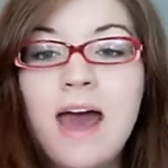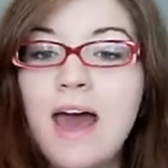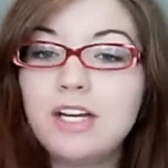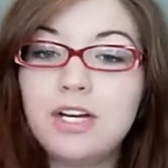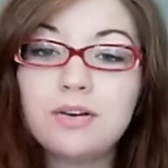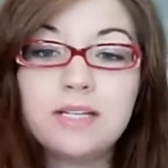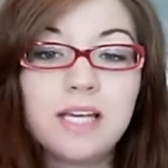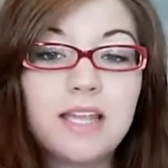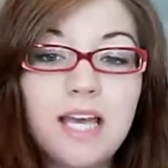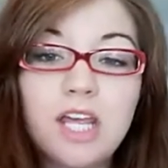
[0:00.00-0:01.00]
and
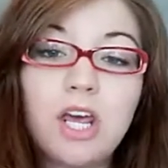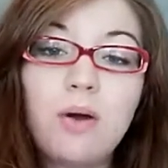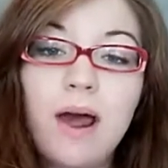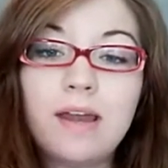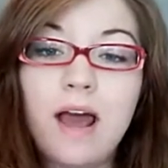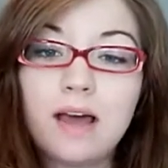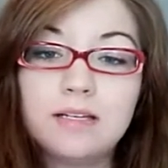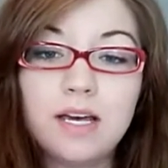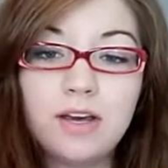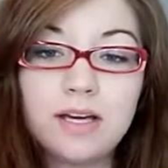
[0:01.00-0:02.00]
say thank you and
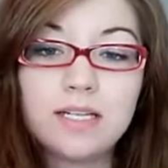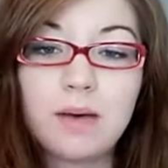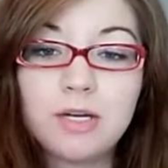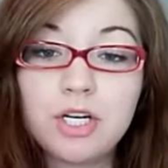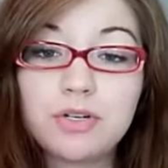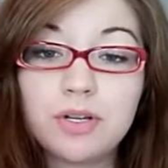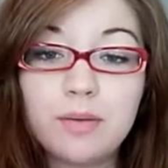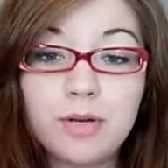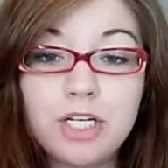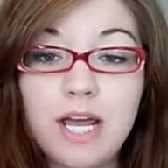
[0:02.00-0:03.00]
tell you guys how much I truly
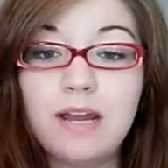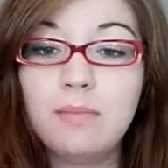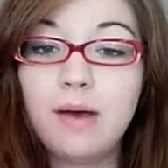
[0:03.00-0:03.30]
appreciate it.